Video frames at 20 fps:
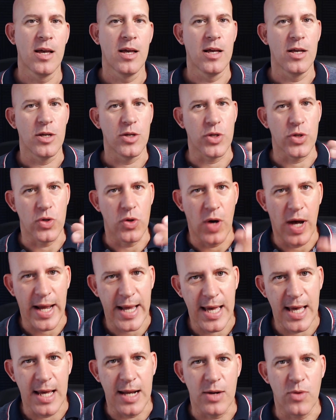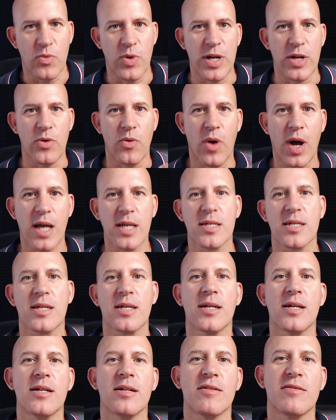So again, when you ask
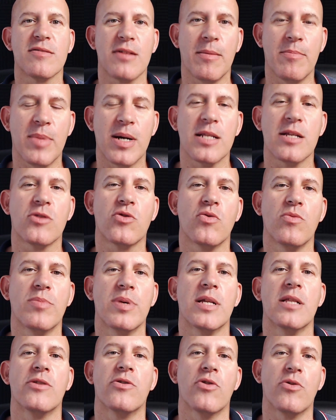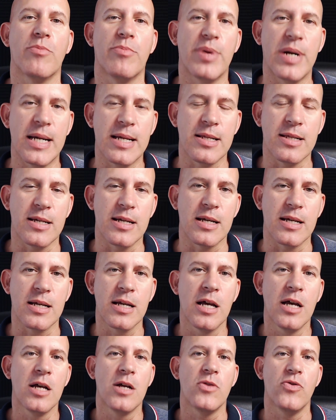somebody to build your branding,
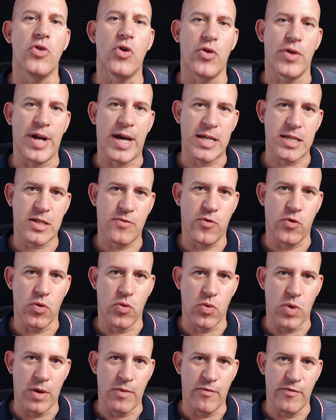don't ask for one